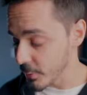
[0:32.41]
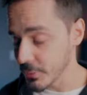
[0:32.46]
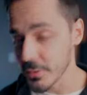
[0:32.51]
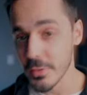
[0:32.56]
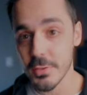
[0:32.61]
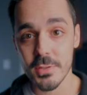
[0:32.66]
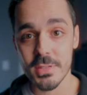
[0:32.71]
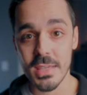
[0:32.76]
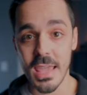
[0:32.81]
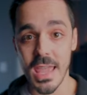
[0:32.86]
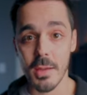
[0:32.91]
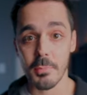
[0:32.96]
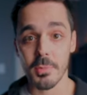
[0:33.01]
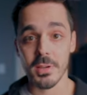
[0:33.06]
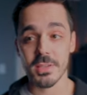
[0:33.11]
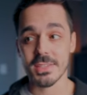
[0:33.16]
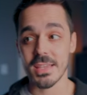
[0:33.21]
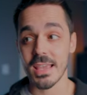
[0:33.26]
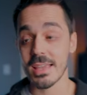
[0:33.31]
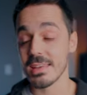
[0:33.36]
both of those
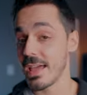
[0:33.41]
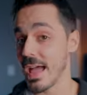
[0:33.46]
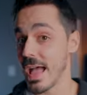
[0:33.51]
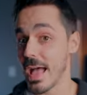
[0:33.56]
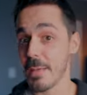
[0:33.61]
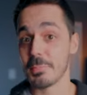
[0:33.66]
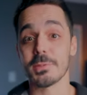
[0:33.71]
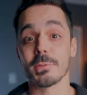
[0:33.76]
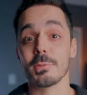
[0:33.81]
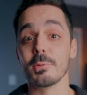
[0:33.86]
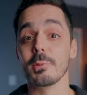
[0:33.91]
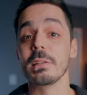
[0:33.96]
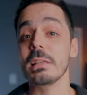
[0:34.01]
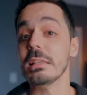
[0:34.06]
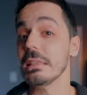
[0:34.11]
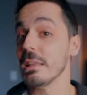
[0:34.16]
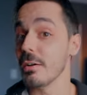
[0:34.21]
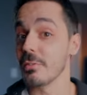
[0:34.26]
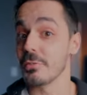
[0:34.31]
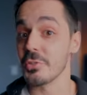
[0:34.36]
cameras and absolutely
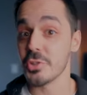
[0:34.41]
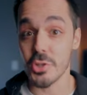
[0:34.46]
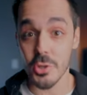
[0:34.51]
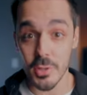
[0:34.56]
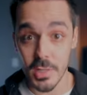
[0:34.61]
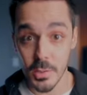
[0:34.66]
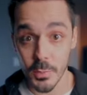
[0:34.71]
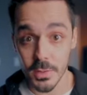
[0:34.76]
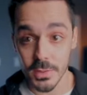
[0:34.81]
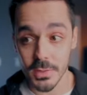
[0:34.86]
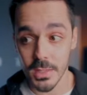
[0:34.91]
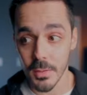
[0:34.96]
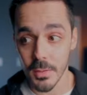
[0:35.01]
love shooting with